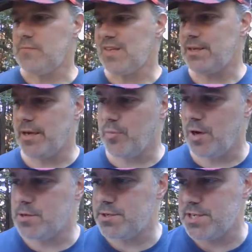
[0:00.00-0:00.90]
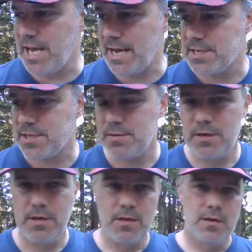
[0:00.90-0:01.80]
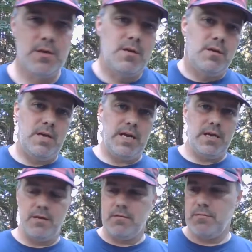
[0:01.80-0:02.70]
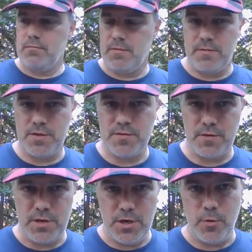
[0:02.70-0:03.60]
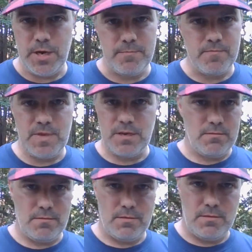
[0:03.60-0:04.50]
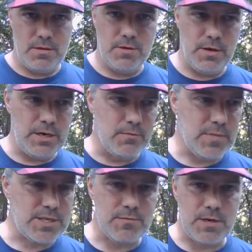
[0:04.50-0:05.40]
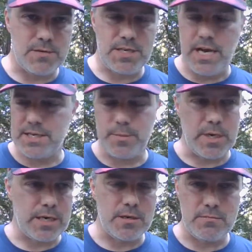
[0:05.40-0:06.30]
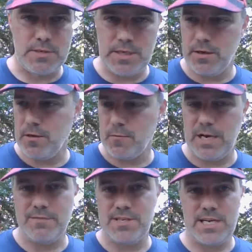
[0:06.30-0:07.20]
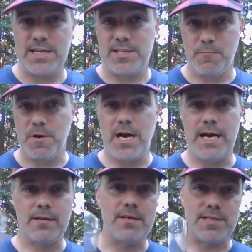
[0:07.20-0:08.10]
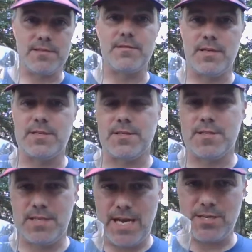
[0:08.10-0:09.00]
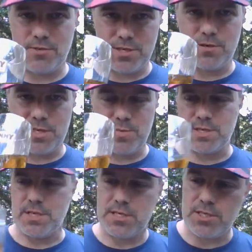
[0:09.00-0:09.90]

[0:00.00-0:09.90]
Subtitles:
Now I promised you snacks, and those of you that know me, you know I don't mess around with snacks. I'm not going to tell you that we're having snacks and then we're not, because snacks are serious business.